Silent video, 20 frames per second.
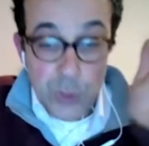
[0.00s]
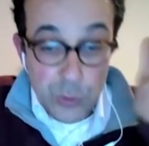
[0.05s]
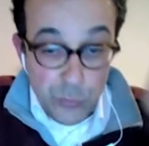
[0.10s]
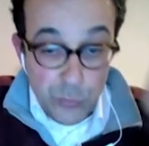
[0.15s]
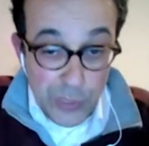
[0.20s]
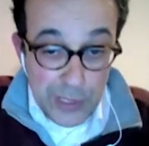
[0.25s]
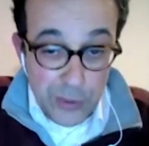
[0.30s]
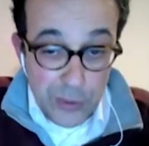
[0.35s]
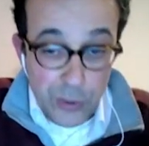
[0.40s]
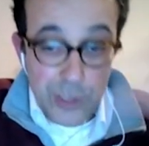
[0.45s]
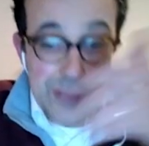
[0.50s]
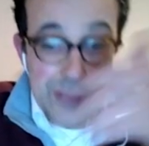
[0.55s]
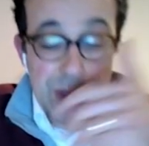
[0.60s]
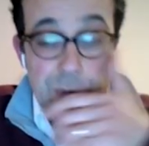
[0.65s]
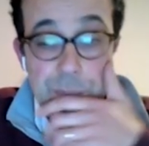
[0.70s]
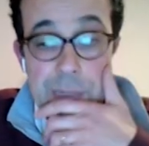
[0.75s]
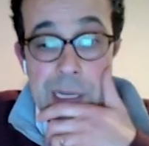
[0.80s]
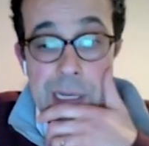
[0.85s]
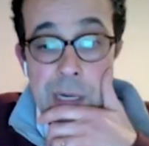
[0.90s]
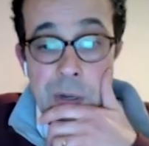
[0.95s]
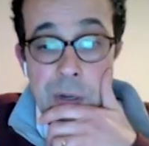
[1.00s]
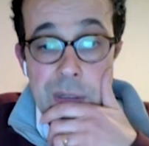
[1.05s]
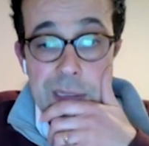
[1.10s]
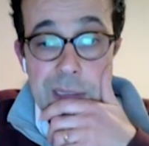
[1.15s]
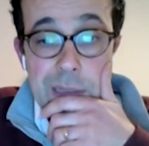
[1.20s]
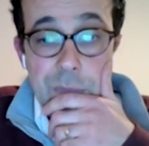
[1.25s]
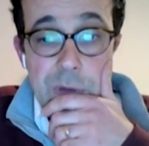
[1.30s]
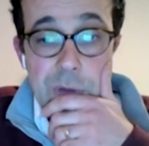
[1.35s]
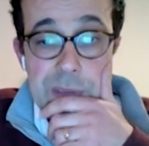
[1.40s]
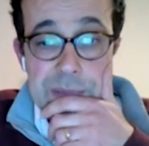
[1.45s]
when also
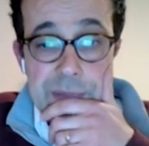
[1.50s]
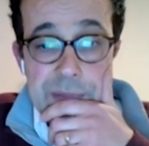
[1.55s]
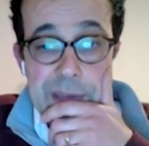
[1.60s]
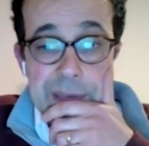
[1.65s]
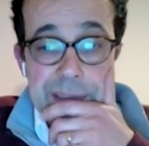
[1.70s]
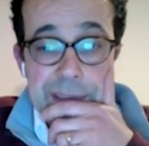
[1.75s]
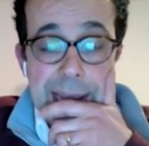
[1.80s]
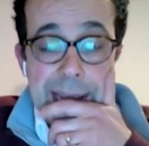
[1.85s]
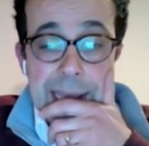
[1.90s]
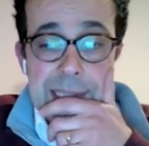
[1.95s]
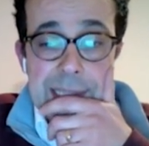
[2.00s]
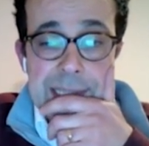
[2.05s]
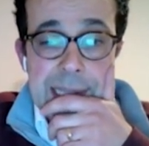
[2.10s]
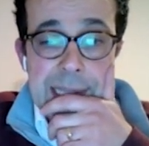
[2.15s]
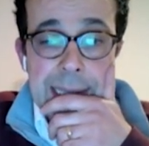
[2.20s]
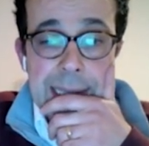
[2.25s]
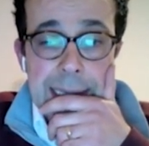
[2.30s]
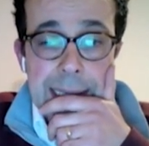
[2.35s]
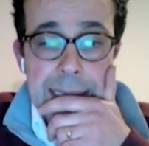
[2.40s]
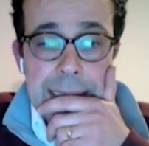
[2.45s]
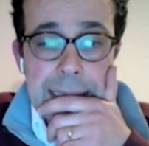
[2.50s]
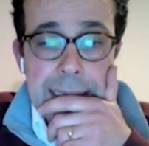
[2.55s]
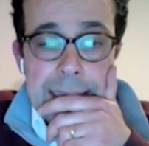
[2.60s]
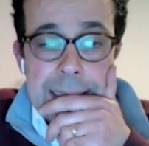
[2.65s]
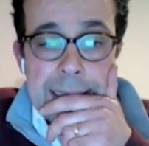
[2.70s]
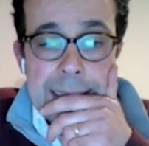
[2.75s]
Bahá'u'lláh was there in exile.